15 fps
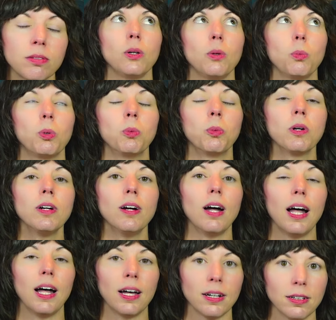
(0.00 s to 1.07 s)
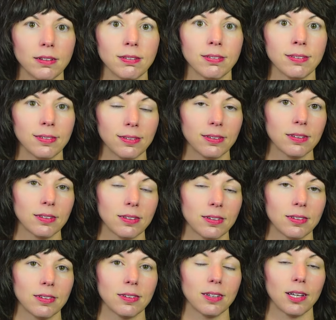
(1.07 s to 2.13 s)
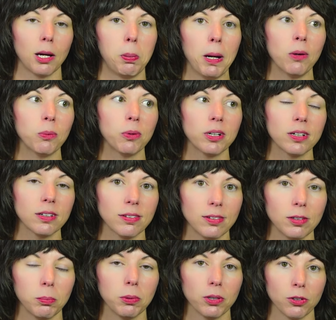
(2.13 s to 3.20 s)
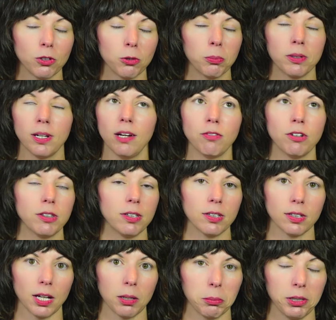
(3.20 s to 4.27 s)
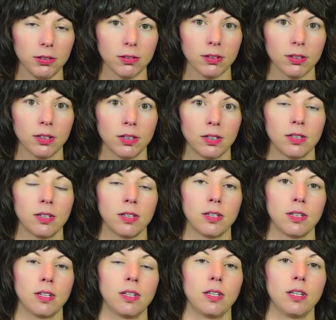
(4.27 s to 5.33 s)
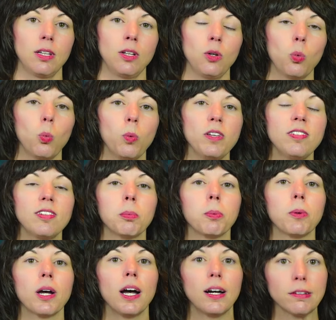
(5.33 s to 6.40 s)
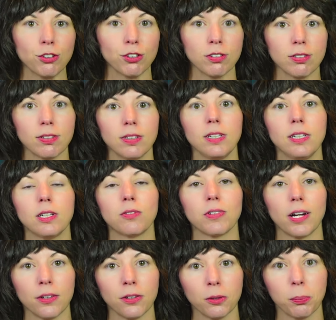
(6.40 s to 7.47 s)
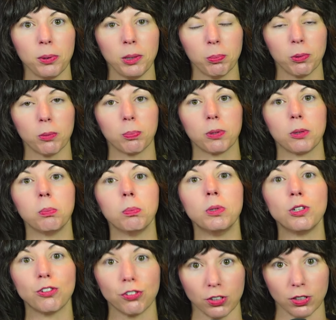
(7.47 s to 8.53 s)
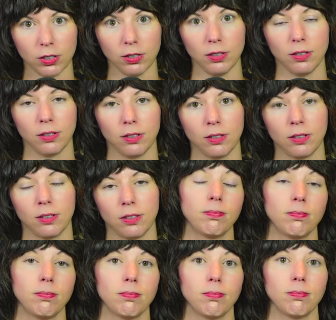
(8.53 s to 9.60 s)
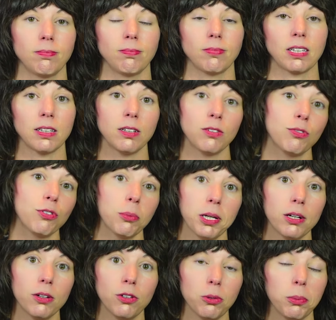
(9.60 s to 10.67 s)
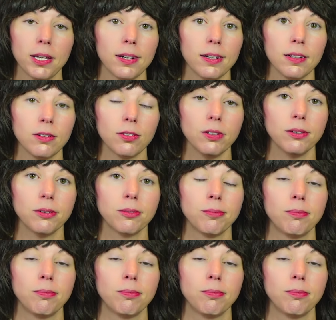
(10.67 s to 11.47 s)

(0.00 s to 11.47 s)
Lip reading: When we're honest about what it is to be human, everything that means, we subconsciously give other people permission to live from their humanity too.